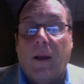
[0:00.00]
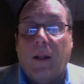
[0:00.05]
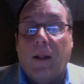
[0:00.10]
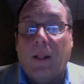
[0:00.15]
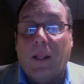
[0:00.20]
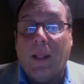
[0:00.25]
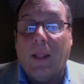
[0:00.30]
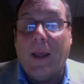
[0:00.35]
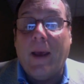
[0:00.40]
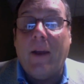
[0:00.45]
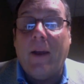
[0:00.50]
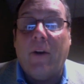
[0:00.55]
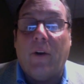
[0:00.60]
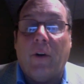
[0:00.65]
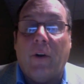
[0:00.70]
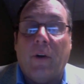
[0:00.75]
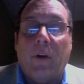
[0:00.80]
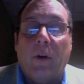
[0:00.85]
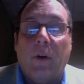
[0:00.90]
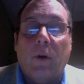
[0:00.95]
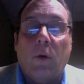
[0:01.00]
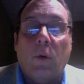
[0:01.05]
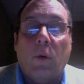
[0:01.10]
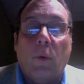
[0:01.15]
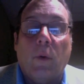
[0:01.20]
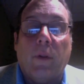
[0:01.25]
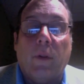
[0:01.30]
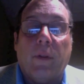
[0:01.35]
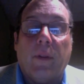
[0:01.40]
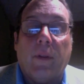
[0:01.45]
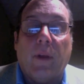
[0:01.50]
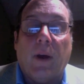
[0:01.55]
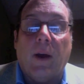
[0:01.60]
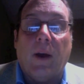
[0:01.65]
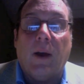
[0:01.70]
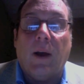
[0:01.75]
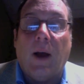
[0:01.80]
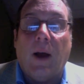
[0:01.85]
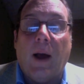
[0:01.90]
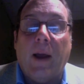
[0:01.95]
Later, with
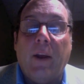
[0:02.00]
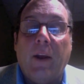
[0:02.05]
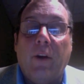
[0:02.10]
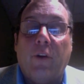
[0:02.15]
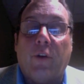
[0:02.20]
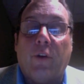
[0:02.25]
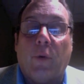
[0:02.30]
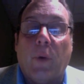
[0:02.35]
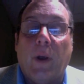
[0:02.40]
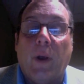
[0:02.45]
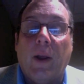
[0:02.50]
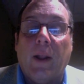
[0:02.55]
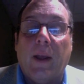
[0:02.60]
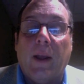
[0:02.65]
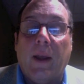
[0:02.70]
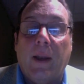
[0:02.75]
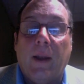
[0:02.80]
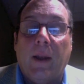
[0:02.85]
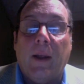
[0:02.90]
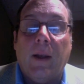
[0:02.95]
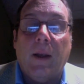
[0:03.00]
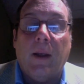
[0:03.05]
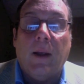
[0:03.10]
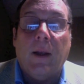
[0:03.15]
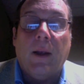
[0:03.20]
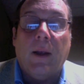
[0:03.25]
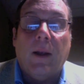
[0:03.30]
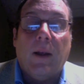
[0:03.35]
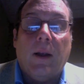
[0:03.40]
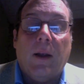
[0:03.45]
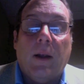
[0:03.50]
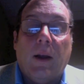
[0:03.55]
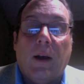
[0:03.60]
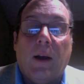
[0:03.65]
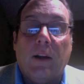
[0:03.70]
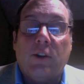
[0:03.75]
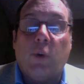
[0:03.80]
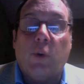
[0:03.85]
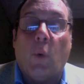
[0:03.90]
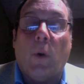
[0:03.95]
IU trailing
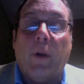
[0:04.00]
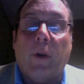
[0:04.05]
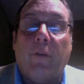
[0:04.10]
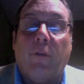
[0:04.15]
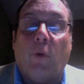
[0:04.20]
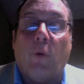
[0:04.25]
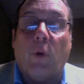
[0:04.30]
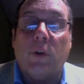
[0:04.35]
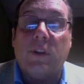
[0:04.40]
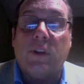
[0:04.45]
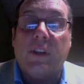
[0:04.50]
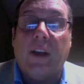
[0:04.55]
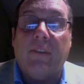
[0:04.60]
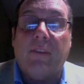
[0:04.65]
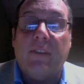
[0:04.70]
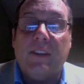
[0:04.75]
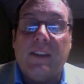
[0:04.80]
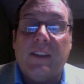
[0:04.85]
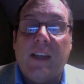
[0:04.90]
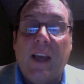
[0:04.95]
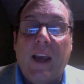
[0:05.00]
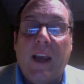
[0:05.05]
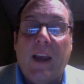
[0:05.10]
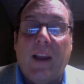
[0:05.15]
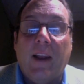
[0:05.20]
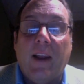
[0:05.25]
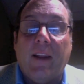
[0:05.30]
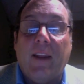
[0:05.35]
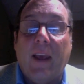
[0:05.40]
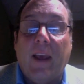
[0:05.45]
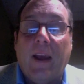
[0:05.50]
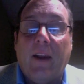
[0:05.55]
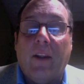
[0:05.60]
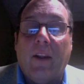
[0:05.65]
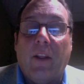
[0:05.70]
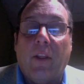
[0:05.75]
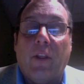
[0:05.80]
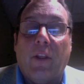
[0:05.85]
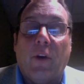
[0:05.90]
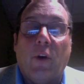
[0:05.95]
24-17 at the end of
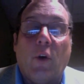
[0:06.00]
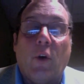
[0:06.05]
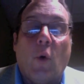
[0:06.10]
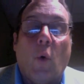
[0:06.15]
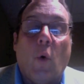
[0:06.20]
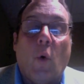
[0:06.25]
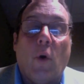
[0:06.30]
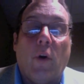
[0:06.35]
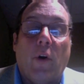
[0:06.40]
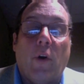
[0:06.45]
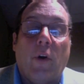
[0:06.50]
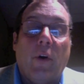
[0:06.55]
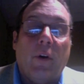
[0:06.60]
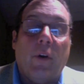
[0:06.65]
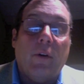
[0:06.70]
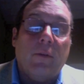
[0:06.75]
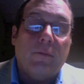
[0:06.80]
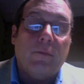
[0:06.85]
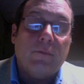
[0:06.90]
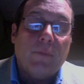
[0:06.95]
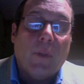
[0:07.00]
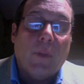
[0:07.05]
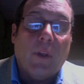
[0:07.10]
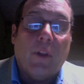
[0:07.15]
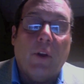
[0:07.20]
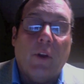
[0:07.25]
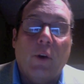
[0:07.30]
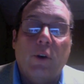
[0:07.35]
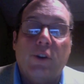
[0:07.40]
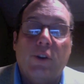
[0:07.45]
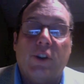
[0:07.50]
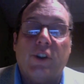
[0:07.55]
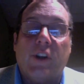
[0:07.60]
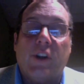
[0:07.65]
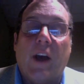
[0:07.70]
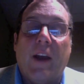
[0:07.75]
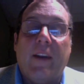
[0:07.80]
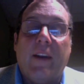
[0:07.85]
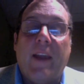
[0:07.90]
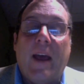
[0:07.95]
the third quarter, the Hoosiers
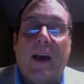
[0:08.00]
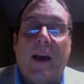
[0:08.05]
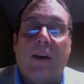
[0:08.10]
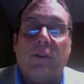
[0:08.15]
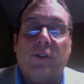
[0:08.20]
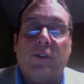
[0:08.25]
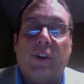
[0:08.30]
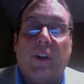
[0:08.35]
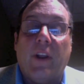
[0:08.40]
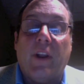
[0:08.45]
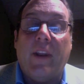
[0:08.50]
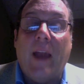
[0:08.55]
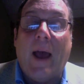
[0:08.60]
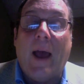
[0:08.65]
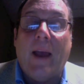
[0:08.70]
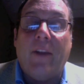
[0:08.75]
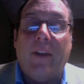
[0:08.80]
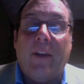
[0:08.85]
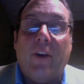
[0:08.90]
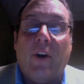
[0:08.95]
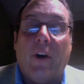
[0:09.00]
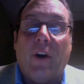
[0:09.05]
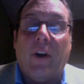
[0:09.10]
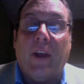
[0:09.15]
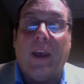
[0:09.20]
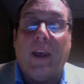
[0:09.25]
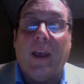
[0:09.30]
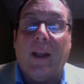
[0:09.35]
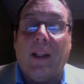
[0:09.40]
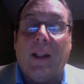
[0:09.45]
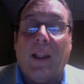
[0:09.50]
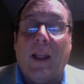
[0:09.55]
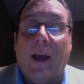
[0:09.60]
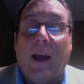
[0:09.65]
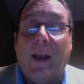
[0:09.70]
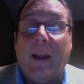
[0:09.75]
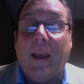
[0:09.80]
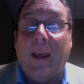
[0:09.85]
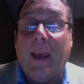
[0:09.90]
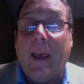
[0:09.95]
got down to the 9-yard
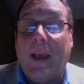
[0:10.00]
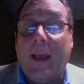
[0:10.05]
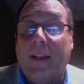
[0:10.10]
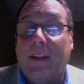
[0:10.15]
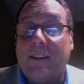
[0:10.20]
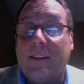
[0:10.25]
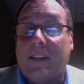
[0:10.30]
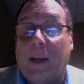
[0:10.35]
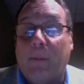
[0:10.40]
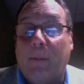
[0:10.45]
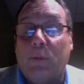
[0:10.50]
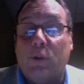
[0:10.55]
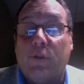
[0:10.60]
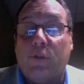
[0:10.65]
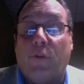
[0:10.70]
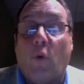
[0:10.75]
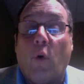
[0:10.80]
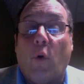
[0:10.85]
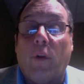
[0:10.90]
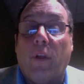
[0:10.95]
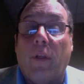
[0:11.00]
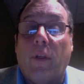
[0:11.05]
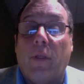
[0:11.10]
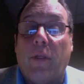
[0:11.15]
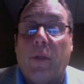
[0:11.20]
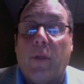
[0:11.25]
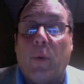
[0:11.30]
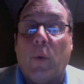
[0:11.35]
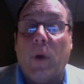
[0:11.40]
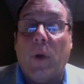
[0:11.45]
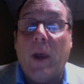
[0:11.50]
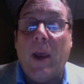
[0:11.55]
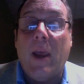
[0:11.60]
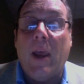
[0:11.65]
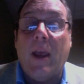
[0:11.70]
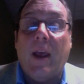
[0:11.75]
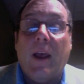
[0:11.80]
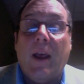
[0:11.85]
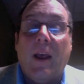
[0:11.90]
line again. This time it was 4th and 3.